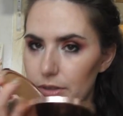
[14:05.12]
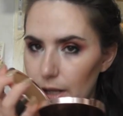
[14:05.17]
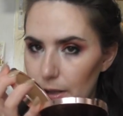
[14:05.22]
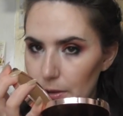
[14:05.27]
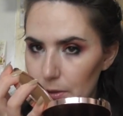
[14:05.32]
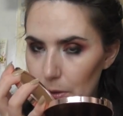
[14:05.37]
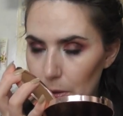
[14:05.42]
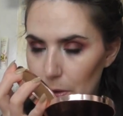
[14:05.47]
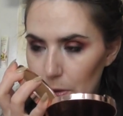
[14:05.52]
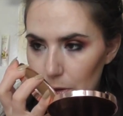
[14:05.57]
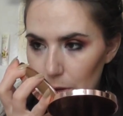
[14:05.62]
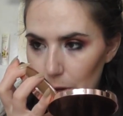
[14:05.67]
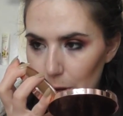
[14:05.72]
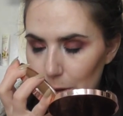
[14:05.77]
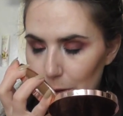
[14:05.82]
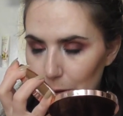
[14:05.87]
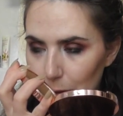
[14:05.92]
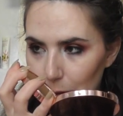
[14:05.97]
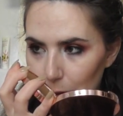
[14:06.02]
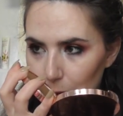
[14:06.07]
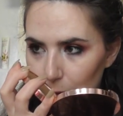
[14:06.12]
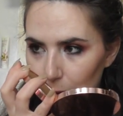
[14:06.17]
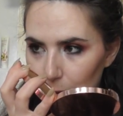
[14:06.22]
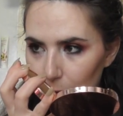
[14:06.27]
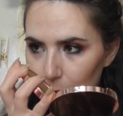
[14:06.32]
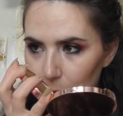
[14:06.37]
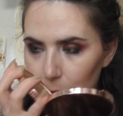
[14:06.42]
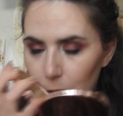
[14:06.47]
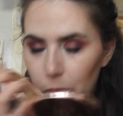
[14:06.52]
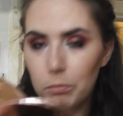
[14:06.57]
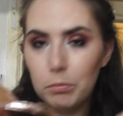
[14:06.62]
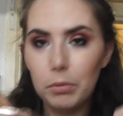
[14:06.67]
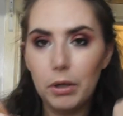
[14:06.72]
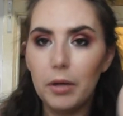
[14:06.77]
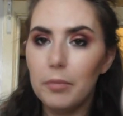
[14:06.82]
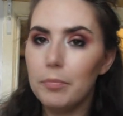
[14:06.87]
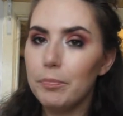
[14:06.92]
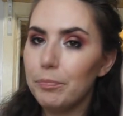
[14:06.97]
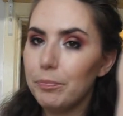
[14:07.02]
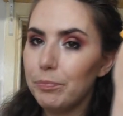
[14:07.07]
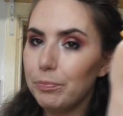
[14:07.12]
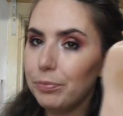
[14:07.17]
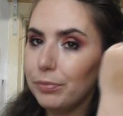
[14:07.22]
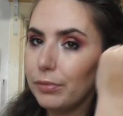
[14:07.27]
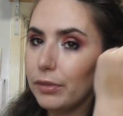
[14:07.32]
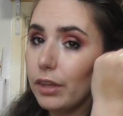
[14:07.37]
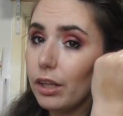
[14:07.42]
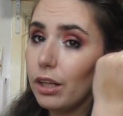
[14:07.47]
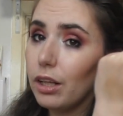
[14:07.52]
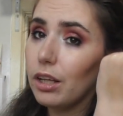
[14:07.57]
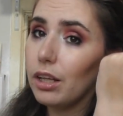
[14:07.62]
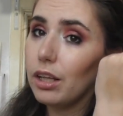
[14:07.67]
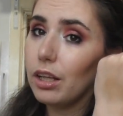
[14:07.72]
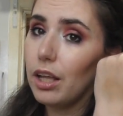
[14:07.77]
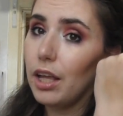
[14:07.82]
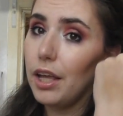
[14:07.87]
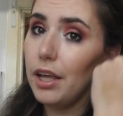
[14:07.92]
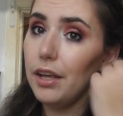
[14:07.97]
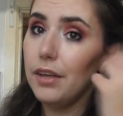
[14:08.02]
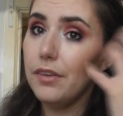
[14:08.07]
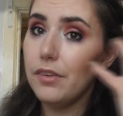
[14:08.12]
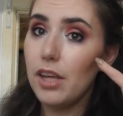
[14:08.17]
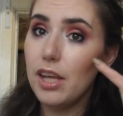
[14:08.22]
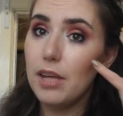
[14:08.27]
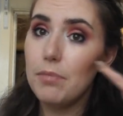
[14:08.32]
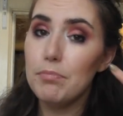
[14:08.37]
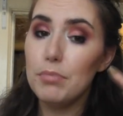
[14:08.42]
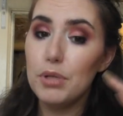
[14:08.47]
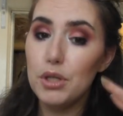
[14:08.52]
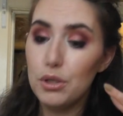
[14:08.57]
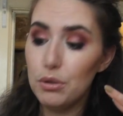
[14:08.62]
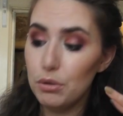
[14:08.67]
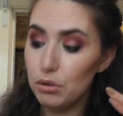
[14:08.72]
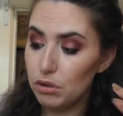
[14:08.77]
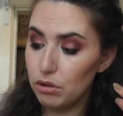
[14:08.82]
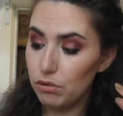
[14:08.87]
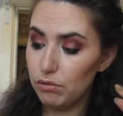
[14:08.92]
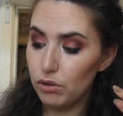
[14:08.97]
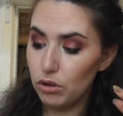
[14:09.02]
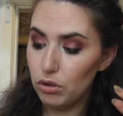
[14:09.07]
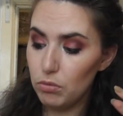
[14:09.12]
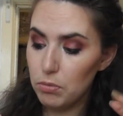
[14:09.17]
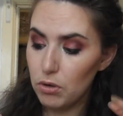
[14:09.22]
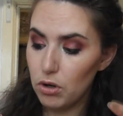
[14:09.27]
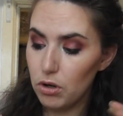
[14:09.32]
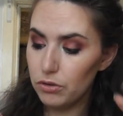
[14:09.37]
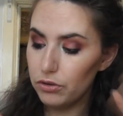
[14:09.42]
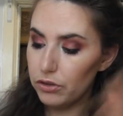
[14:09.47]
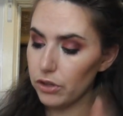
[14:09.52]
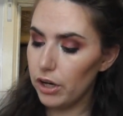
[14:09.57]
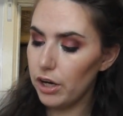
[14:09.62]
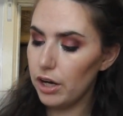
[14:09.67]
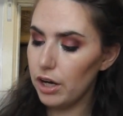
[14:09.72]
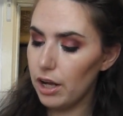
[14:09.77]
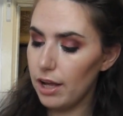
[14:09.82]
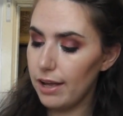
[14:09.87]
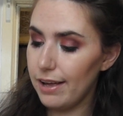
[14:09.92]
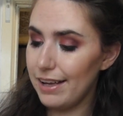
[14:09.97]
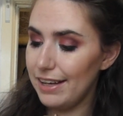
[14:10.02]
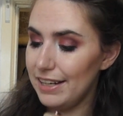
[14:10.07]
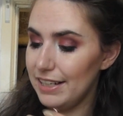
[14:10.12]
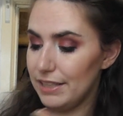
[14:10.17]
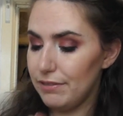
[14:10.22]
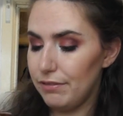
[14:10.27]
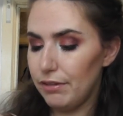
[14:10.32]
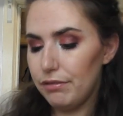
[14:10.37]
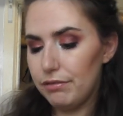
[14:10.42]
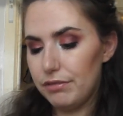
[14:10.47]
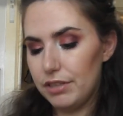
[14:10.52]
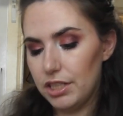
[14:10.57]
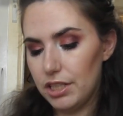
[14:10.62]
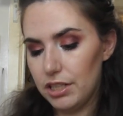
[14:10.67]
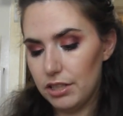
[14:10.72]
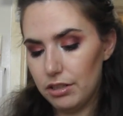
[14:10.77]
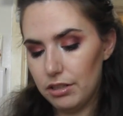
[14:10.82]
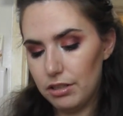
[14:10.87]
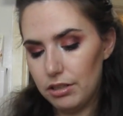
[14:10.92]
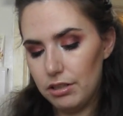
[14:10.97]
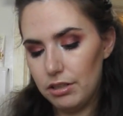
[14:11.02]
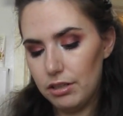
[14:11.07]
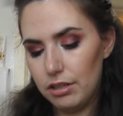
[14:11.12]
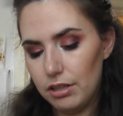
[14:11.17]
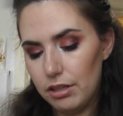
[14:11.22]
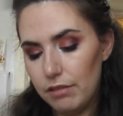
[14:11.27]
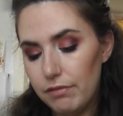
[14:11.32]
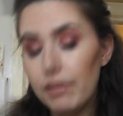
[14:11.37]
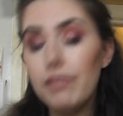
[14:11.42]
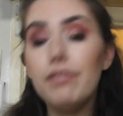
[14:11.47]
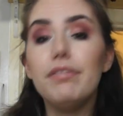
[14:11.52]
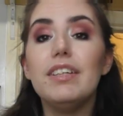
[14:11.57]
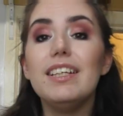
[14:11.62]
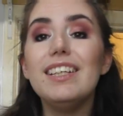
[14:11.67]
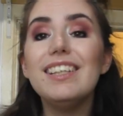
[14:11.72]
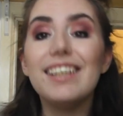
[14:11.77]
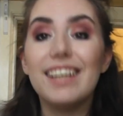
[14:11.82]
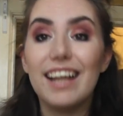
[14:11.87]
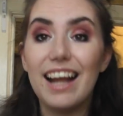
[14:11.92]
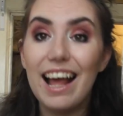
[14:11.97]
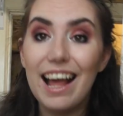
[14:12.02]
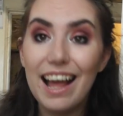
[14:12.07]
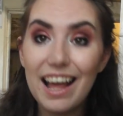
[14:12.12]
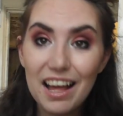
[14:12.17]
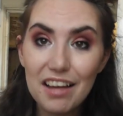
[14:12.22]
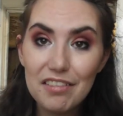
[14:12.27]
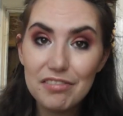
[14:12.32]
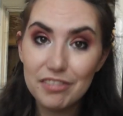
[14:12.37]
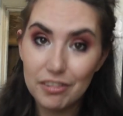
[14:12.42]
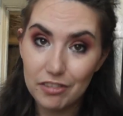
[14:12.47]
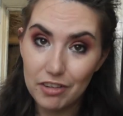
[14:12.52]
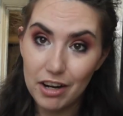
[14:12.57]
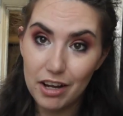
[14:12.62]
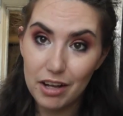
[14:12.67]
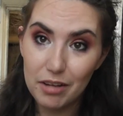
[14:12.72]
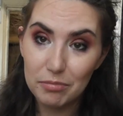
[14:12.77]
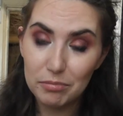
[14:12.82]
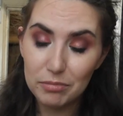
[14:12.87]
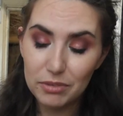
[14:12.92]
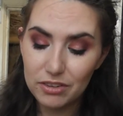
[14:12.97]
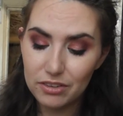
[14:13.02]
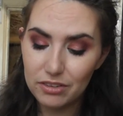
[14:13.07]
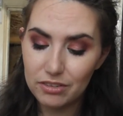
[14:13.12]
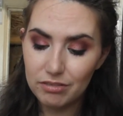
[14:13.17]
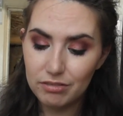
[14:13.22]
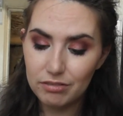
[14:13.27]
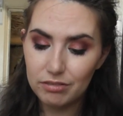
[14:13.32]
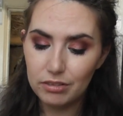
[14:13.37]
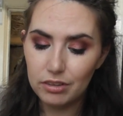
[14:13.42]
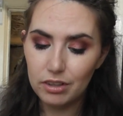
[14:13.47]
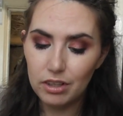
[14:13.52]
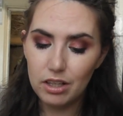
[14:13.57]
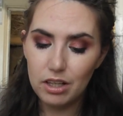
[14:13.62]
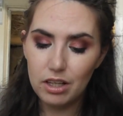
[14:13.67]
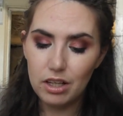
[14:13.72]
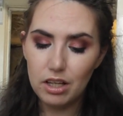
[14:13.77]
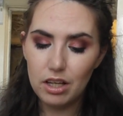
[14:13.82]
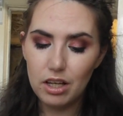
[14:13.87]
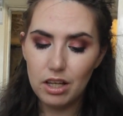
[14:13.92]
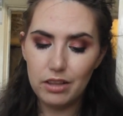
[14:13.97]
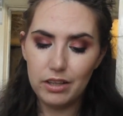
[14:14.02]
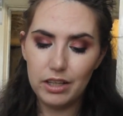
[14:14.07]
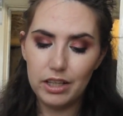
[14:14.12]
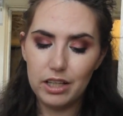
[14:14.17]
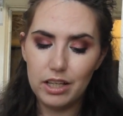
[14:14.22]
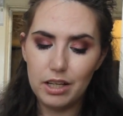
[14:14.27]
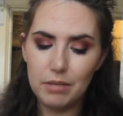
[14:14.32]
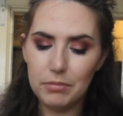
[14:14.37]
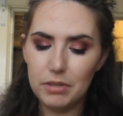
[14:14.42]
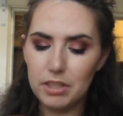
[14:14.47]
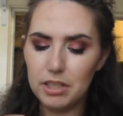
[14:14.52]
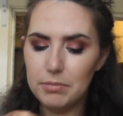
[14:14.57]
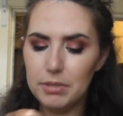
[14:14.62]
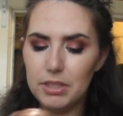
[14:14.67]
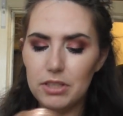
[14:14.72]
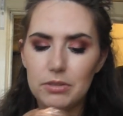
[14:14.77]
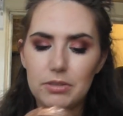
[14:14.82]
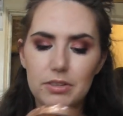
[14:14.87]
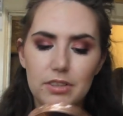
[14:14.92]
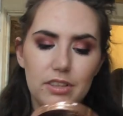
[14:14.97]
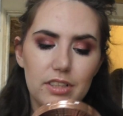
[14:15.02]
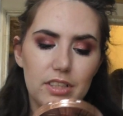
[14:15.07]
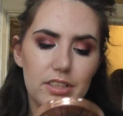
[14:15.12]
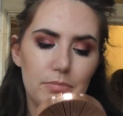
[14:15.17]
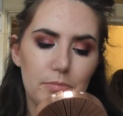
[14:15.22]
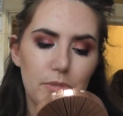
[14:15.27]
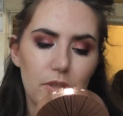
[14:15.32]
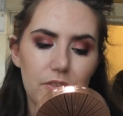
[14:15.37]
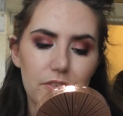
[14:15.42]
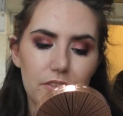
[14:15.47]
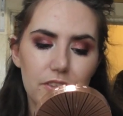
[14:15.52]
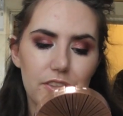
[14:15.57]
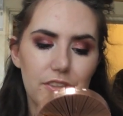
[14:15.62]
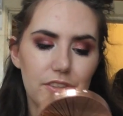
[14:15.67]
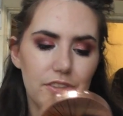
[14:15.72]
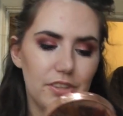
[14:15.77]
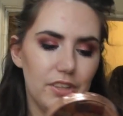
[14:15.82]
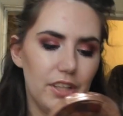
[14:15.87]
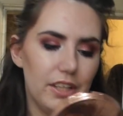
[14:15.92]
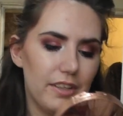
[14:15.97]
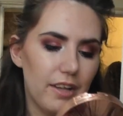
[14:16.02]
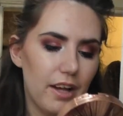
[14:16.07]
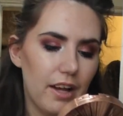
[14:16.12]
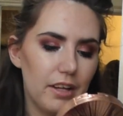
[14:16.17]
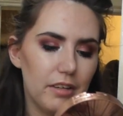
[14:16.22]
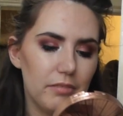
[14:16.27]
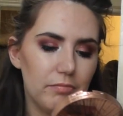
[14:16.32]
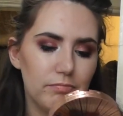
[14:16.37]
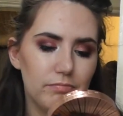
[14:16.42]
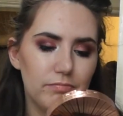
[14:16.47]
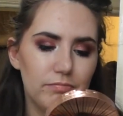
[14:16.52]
scent to it too. But it is a beautiful bronzer, and it's 15.5 grams. Like, I'm going to be using this bronzer till I die.